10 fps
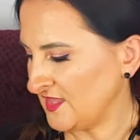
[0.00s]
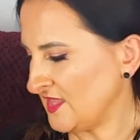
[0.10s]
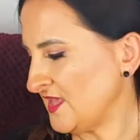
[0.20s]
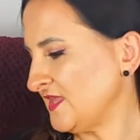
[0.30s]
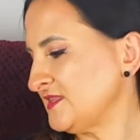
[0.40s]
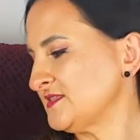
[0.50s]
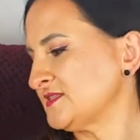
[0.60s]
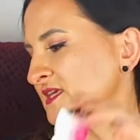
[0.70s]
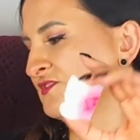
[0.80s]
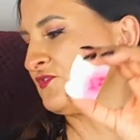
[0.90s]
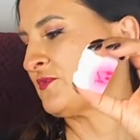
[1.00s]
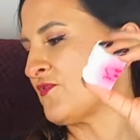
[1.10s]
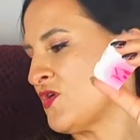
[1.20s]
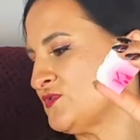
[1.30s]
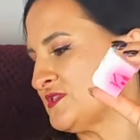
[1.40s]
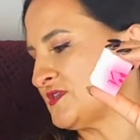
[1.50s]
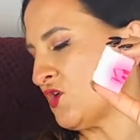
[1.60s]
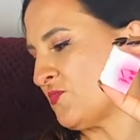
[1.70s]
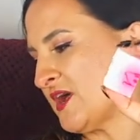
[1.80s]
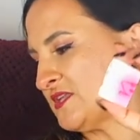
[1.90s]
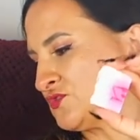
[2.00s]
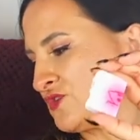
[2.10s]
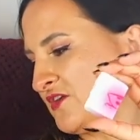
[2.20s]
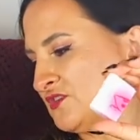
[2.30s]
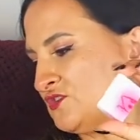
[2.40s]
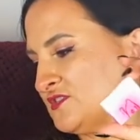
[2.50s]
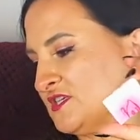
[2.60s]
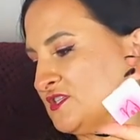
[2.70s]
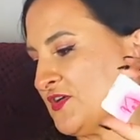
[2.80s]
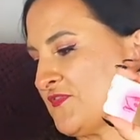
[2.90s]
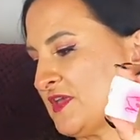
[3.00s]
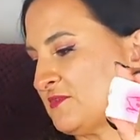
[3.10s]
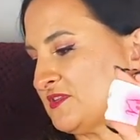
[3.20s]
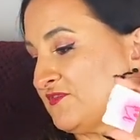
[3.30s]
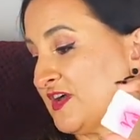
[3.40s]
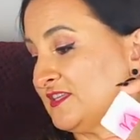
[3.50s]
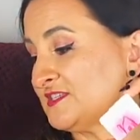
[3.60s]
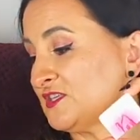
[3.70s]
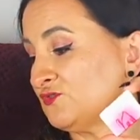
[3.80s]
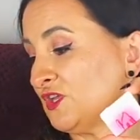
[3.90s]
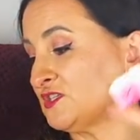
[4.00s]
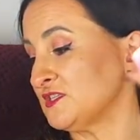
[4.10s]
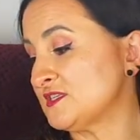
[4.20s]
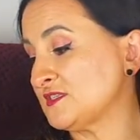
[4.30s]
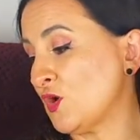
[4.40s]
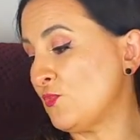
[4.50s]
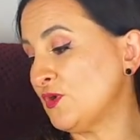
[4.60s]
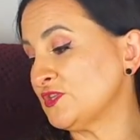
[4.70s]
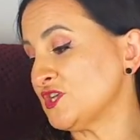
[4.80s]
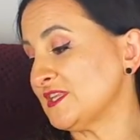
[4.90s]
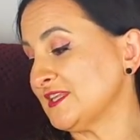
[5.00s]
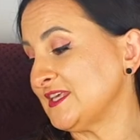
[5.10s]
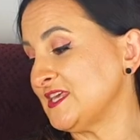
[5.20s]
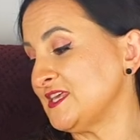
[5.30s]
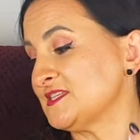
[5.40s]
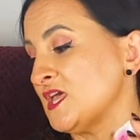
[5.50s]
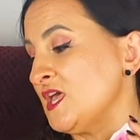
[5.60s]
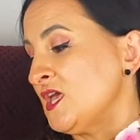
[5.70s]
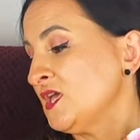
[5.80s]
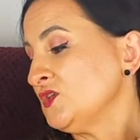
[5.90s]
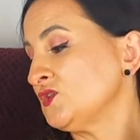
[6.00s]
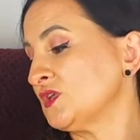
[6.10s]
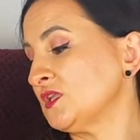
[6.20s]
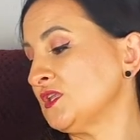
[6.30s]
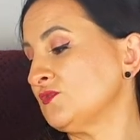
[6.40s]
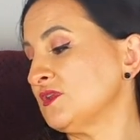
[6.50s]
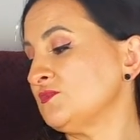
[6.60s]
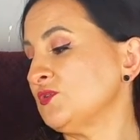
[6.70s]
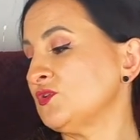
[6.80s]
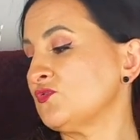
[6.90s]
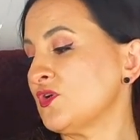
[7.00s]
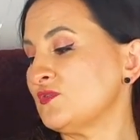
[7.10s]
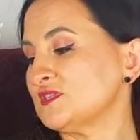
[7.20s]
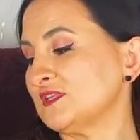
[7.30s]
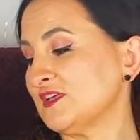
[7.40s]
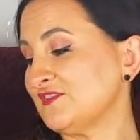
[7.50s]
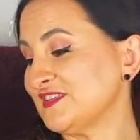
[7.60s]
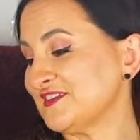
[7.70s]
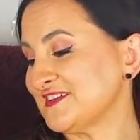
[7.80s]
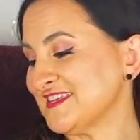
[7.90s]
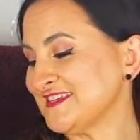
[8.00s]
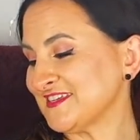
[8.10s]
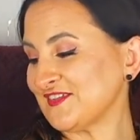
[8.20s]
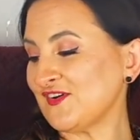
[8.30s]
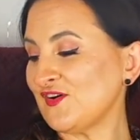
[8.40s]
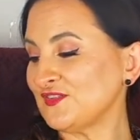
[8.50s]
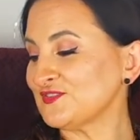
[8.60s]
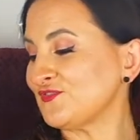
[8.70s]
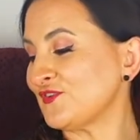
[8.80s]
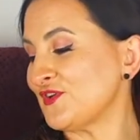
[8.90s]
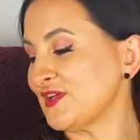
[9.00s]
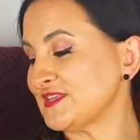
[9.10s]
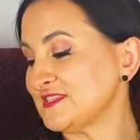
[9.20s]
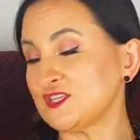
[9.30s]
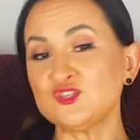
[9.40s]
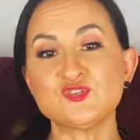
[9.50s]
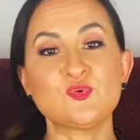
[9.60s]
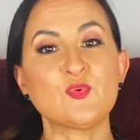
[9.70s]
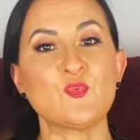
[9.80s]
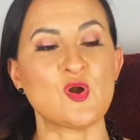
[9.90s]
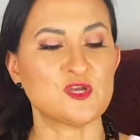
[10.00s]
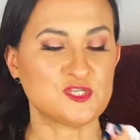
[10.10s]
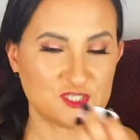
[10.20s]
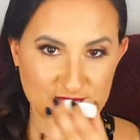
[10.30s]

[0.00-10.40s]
And this is Kiss From A Rose soap, handcrafted using nothing but the finest ingredients. The soap will gently kiss you clean with pure rose and lavender essential oils for a sensual wash.